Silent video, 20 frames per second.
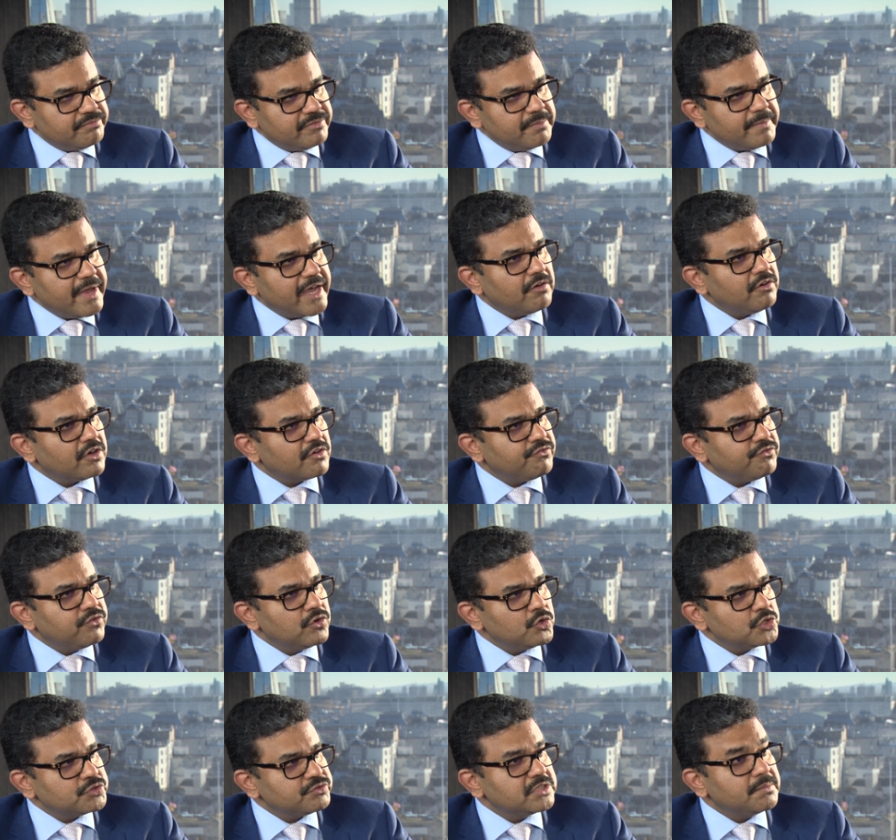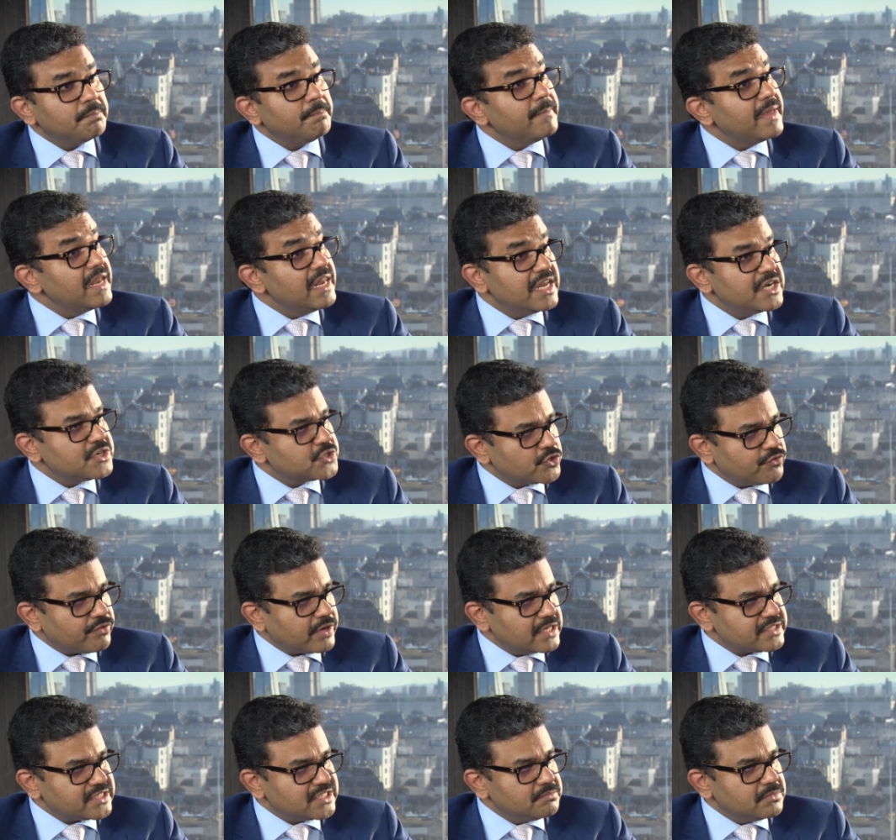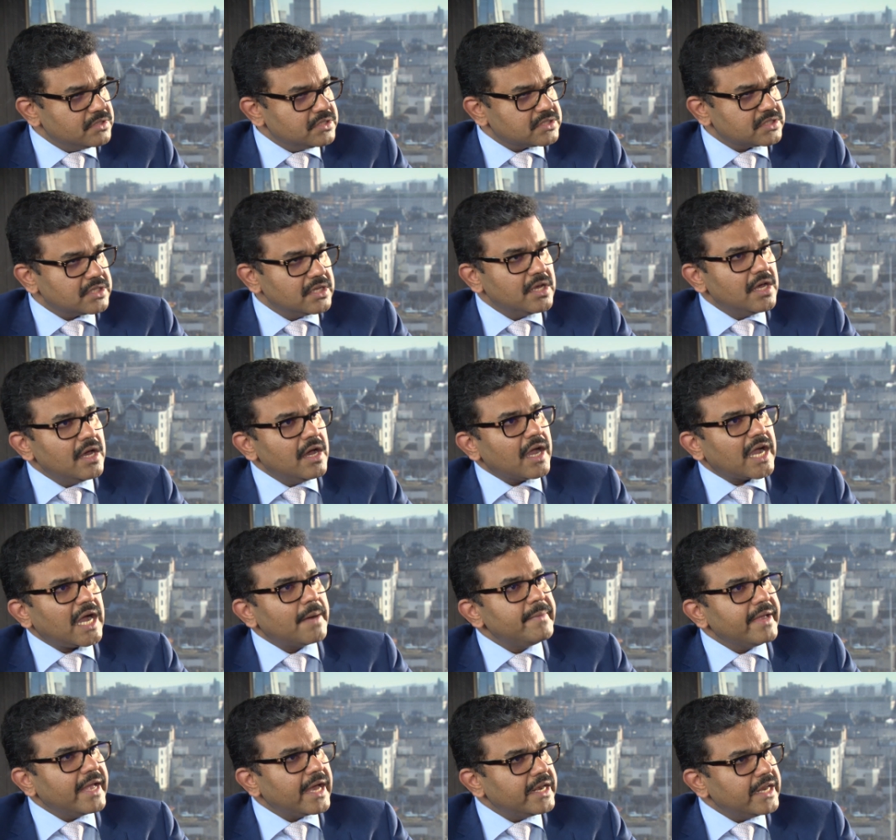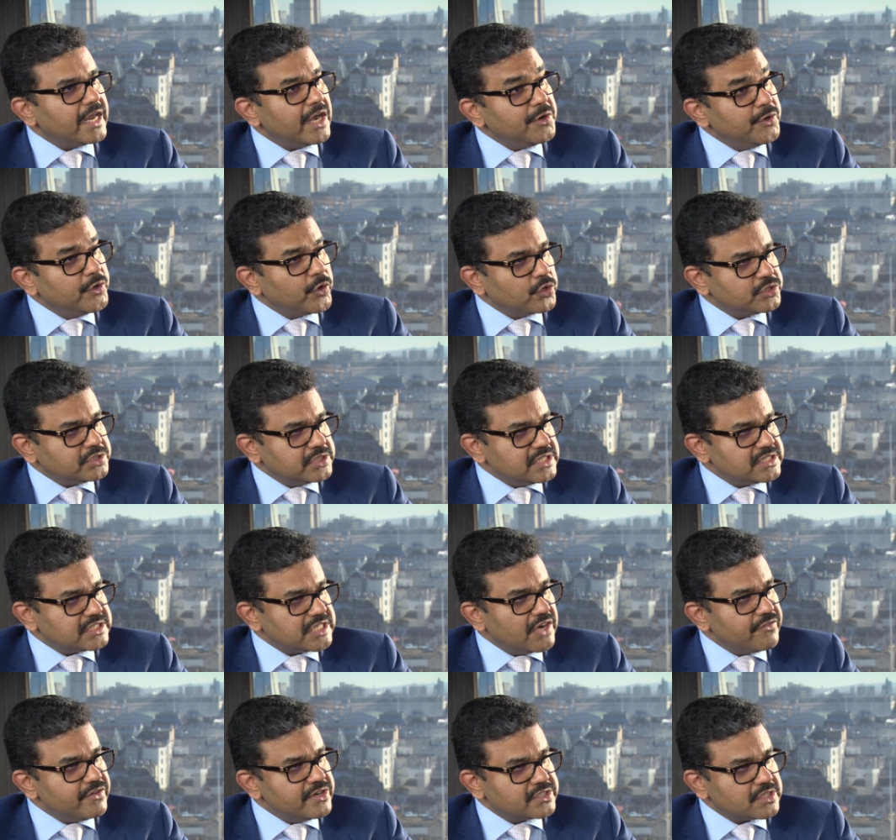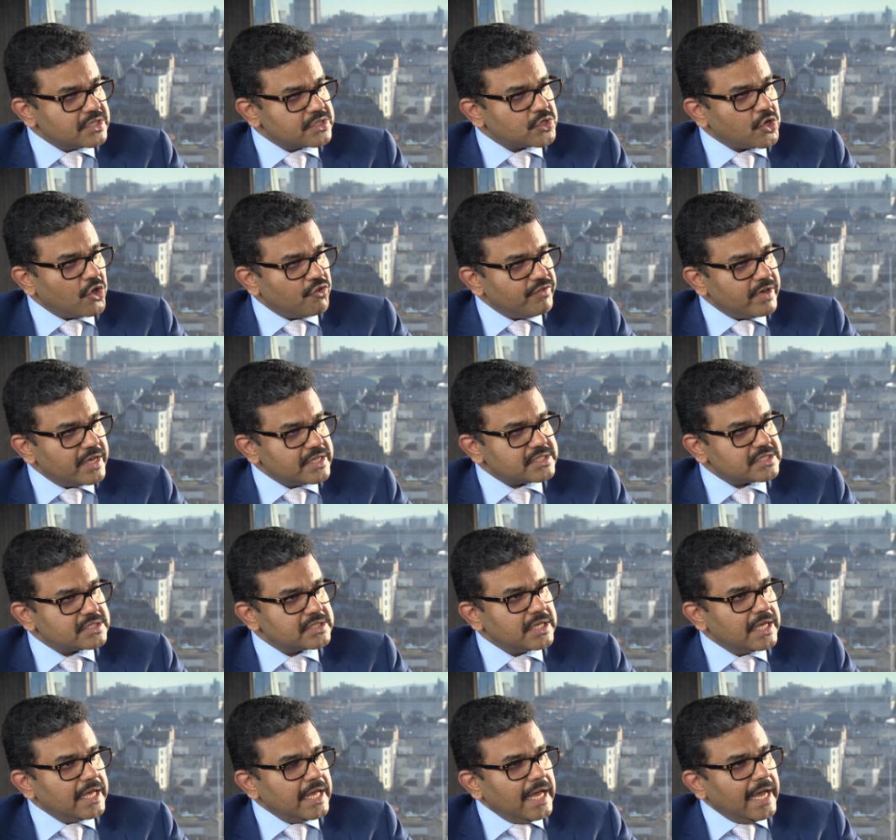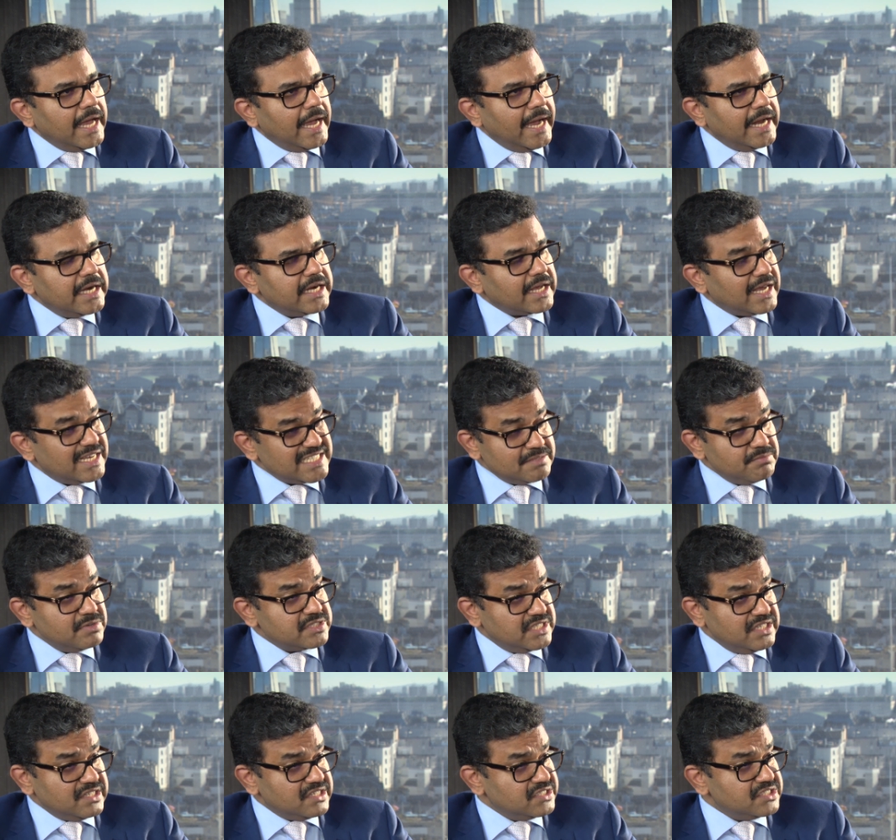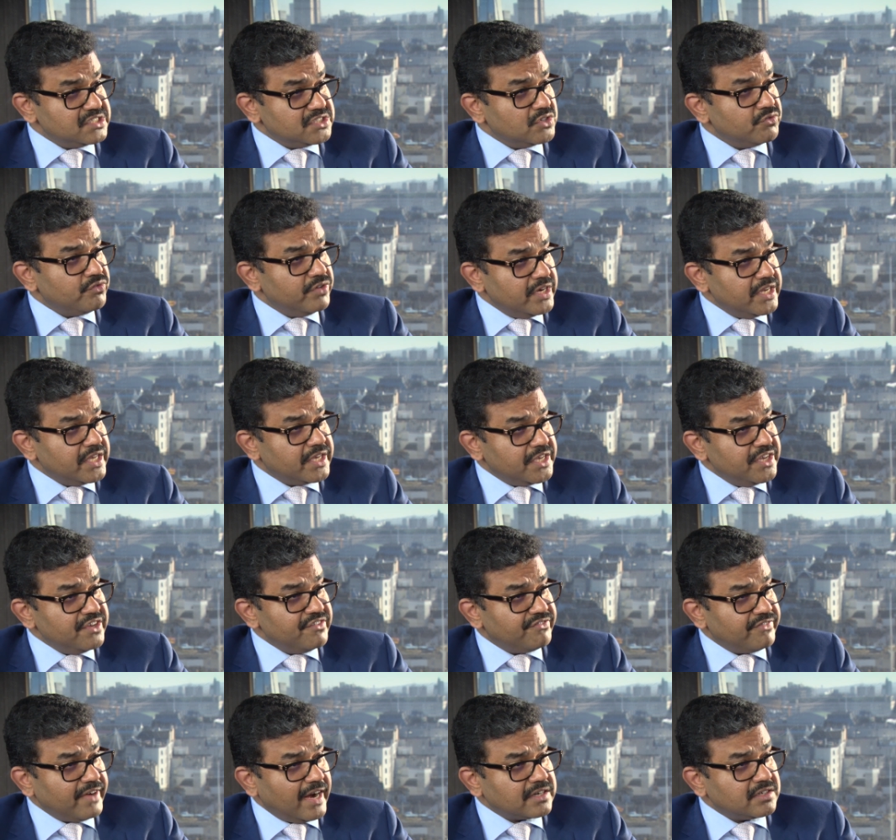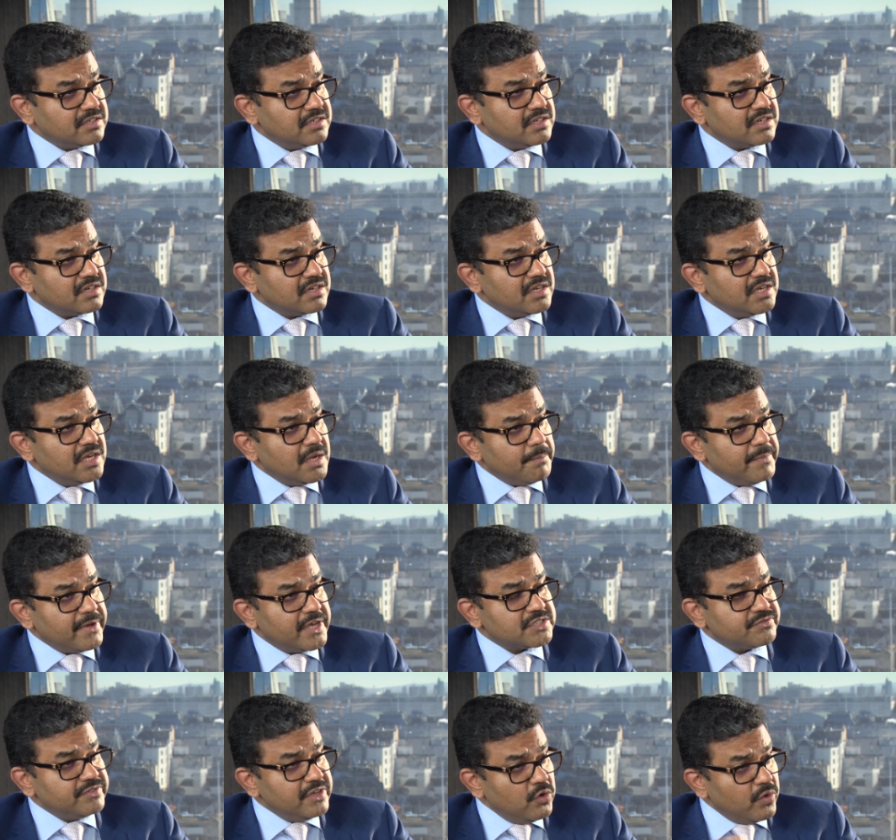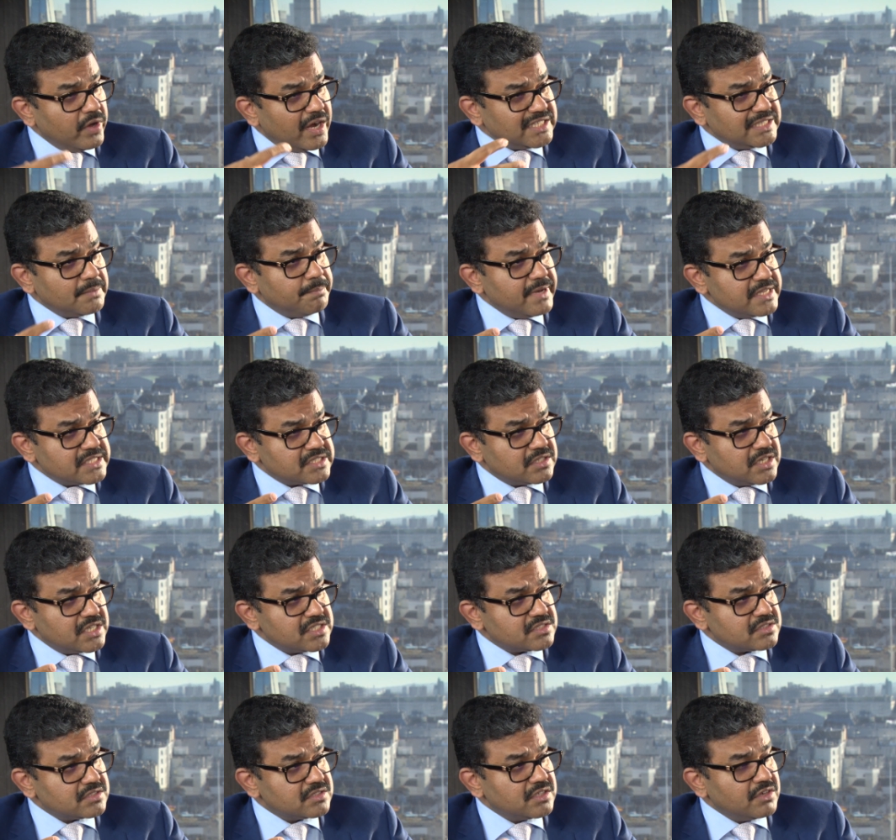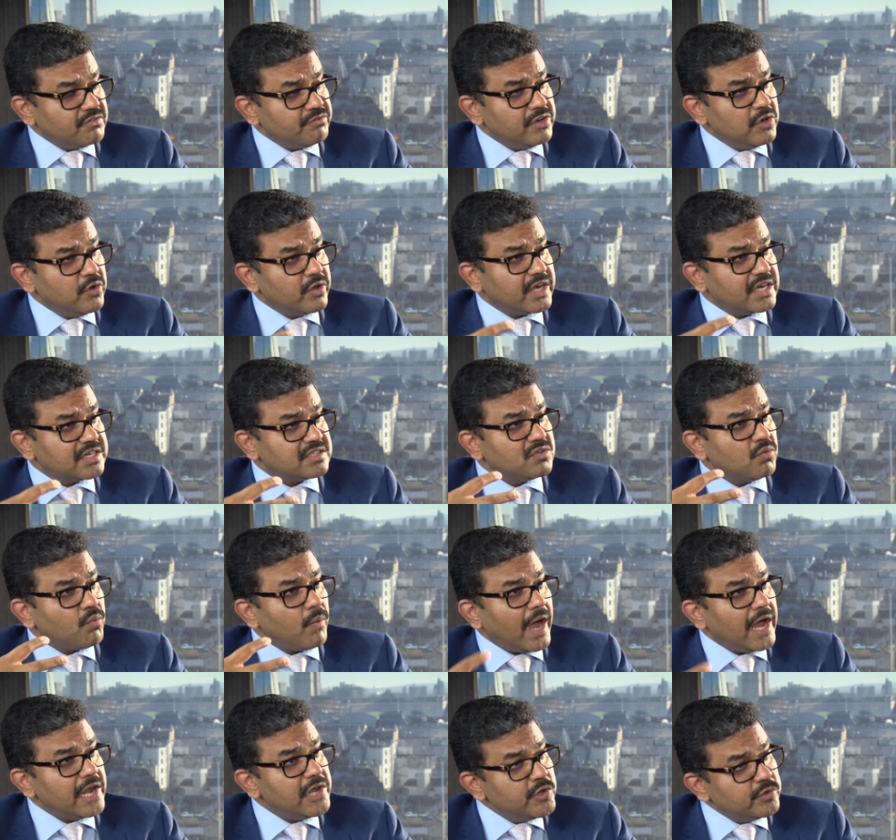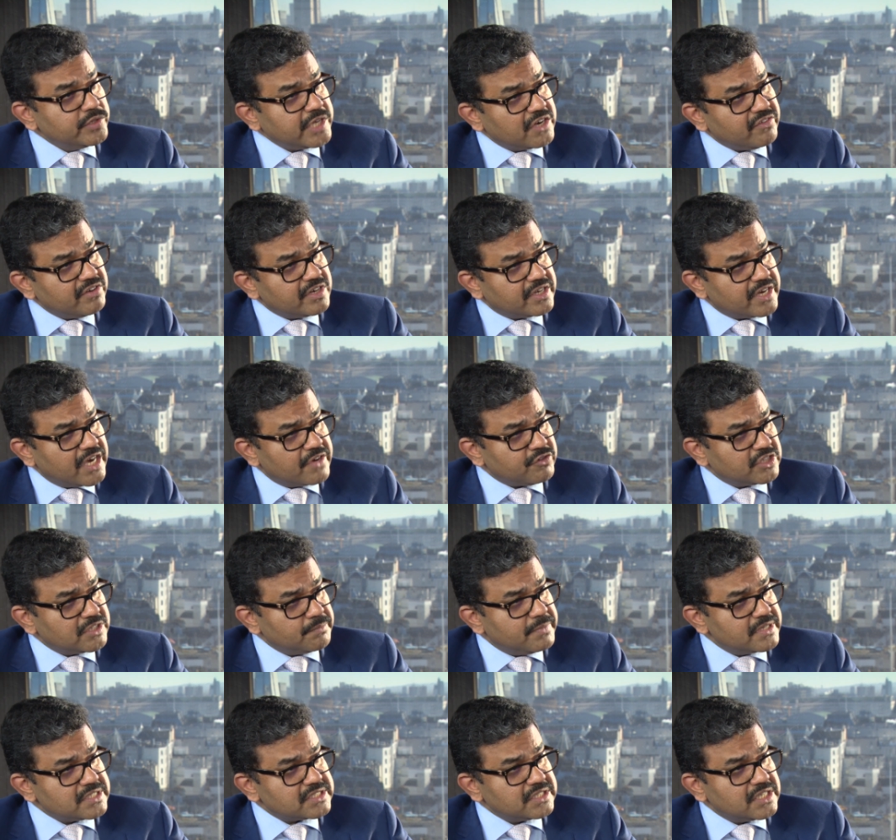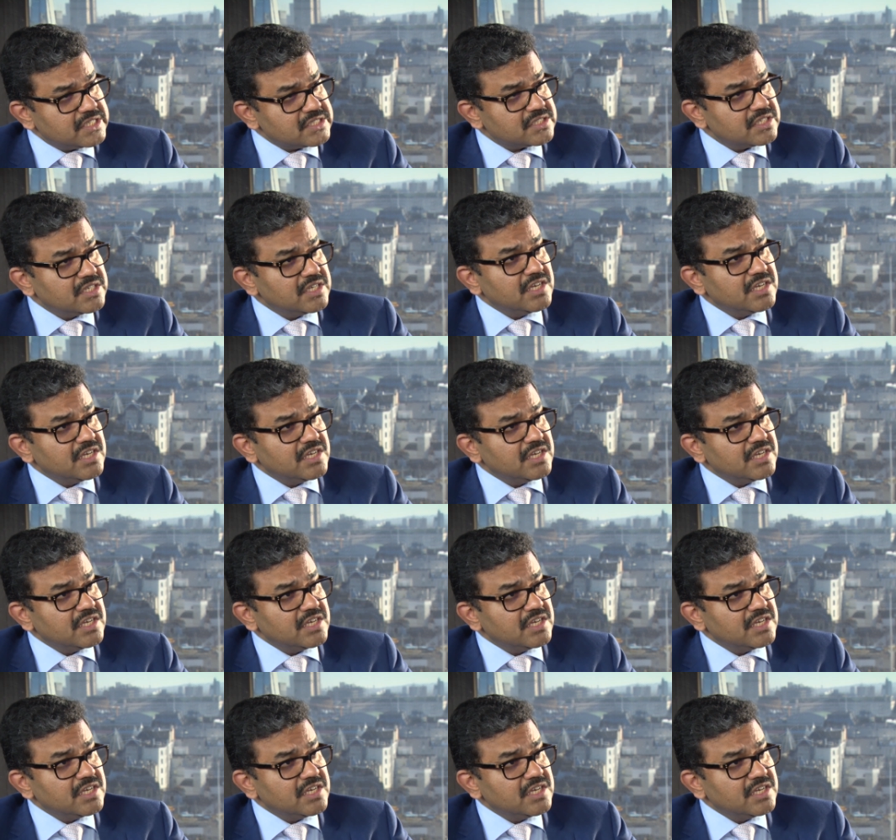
we make our flows with millions of customers coming and endorsing services of us and customer centricity is a very key factor because we look at the business we look at the value that we create for the business